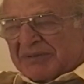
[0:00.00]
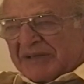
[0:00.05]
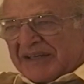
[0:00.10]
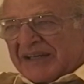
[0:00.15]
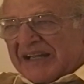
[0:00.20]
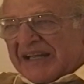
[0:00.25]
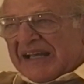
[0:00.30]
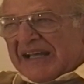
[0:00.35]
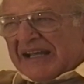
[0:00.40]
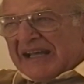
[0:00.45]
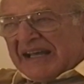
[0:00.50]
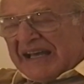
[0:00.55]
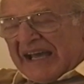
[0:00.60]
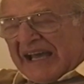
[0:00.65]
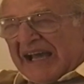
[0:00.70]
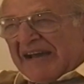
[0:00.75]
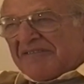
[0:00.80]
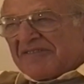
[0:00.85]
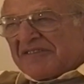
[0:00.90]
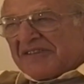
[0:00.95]
But
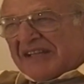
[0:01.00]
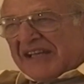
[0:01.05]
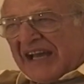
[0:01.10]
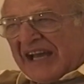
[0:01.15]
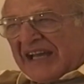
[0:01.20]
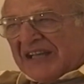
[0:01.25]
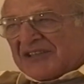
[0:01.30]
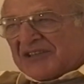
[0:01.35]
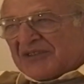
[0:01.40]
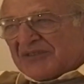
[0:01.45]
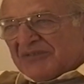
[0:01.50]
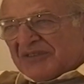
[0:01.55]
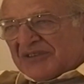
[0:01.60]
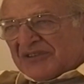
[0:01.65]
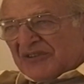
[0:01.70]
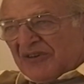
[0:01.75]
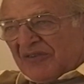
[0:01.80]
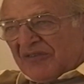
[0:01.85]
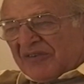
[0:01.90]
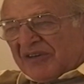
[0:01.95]
after the action
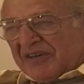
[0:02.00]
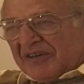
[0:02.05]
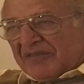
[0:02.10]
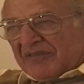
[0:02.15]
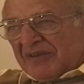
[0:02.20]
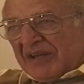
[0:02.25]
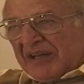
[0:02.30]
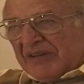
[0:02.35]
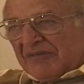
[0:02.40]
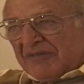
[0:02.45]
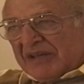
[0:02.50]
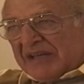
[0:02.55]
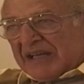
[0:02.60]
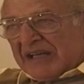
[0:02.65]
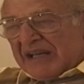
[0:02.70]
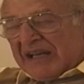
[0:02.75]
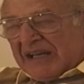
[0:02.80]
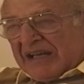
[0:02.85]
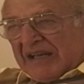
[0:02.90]
was over, and we